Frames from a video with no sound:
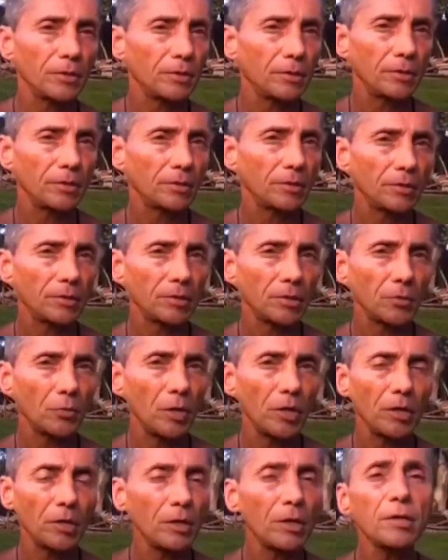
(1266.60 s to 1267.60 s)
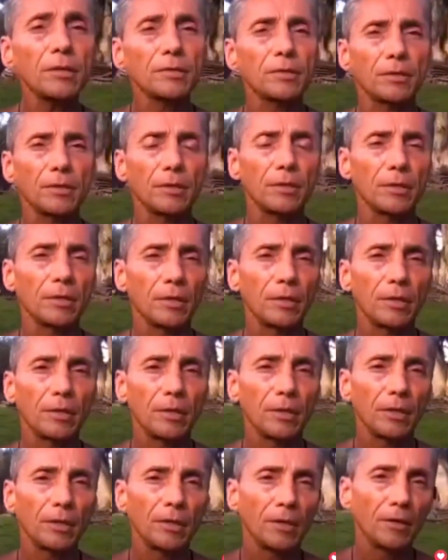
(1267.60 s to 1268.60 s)
It's just what it is.
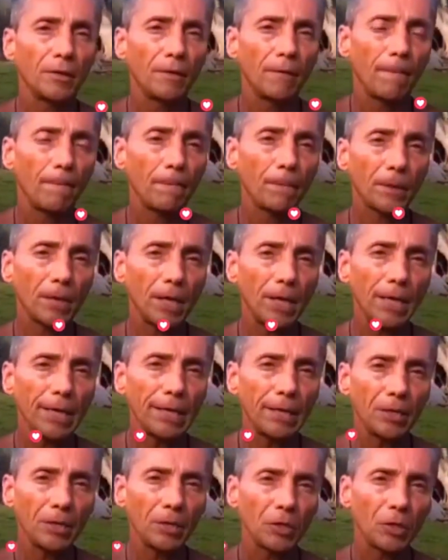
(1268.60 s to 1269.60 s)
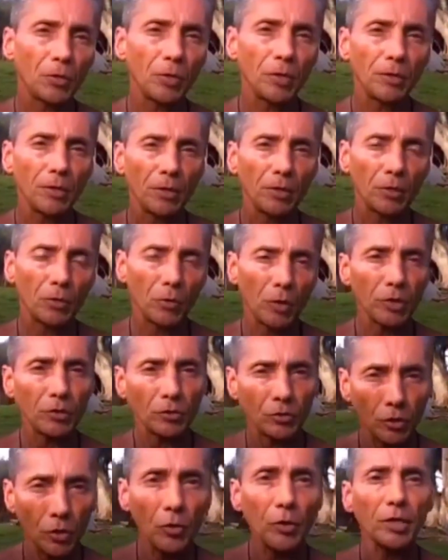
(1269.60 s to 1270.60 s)
Okay? Quit,
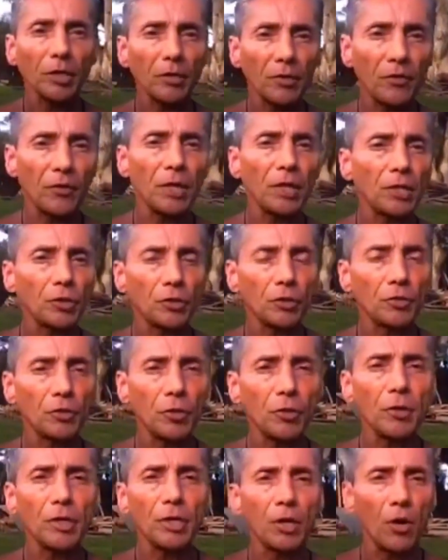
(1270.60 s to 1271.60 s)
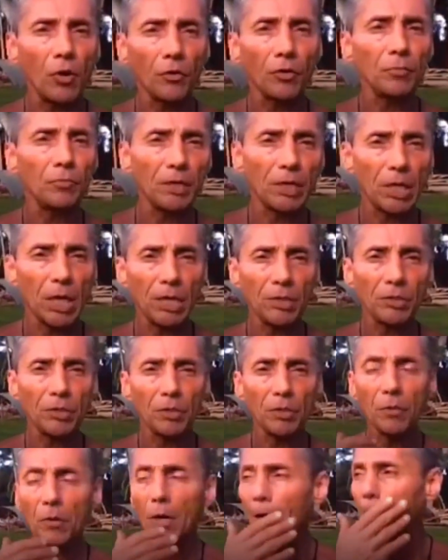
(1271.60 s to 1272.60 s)
quit doing the things you're doing only because,
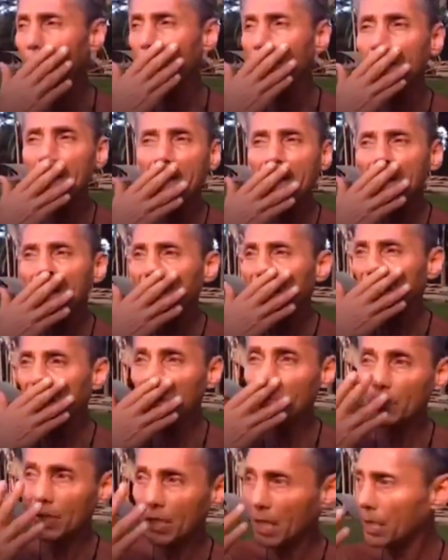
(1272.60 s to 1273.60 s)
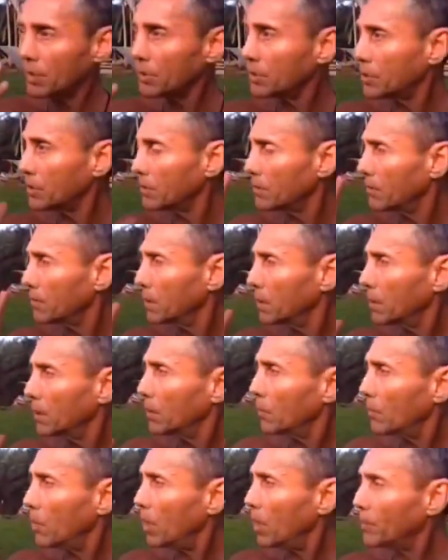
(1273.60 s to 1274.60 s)
you know why? It's because,
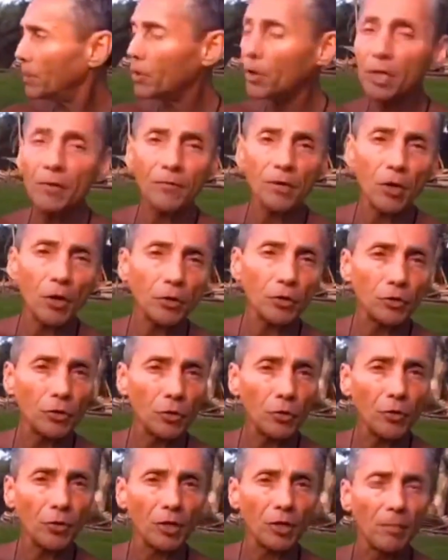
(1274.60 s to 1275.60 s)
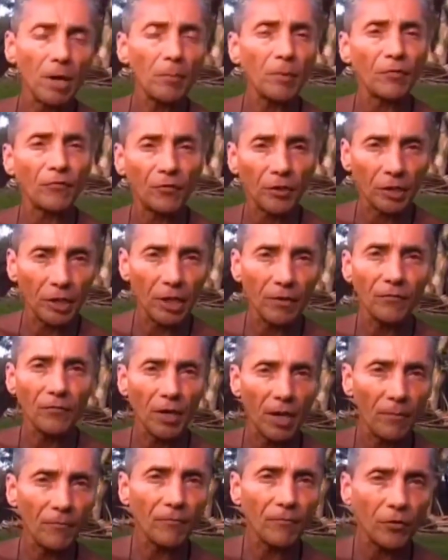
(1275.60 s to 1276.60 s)
well, you don't even know you're doing them. Remember, forgive
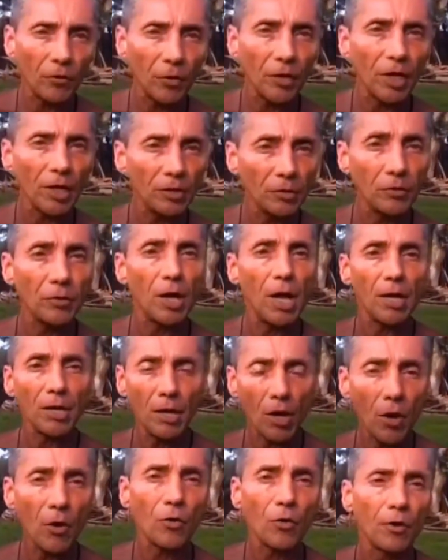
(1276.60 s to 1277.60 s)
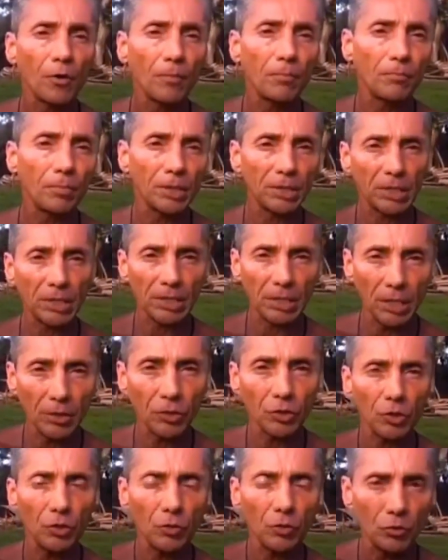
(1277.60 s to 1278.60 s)
them for they do not know. But
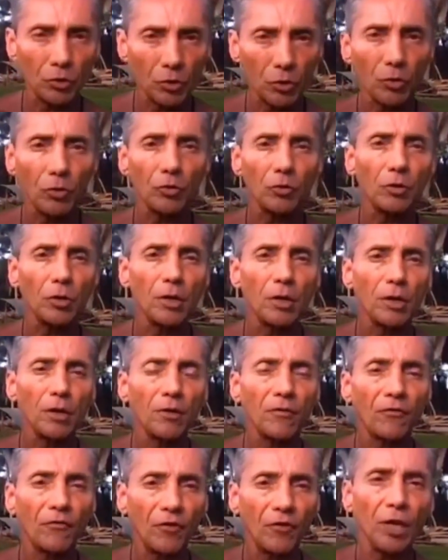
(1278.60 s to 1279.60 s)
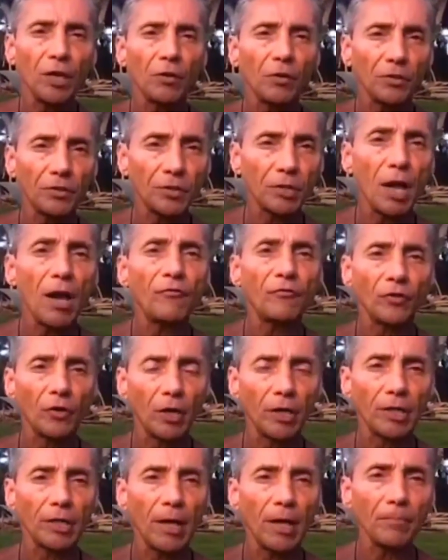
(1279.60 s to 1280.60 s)
since you do feel
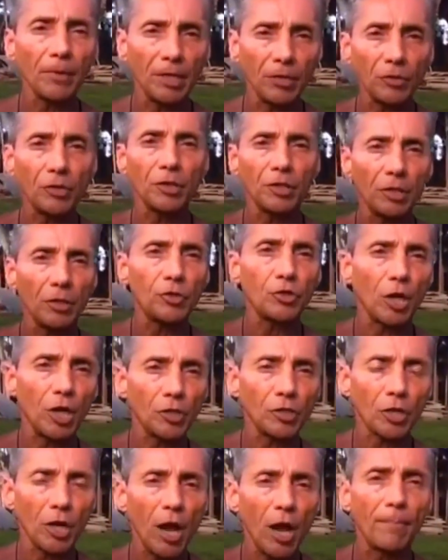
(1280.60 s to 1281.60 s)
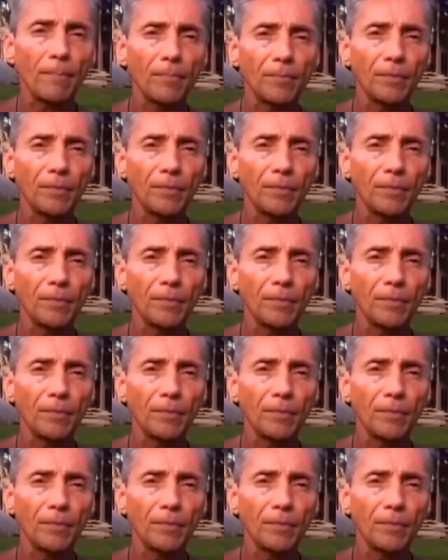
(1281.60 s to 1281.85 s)
suffering, that means you need to change it up.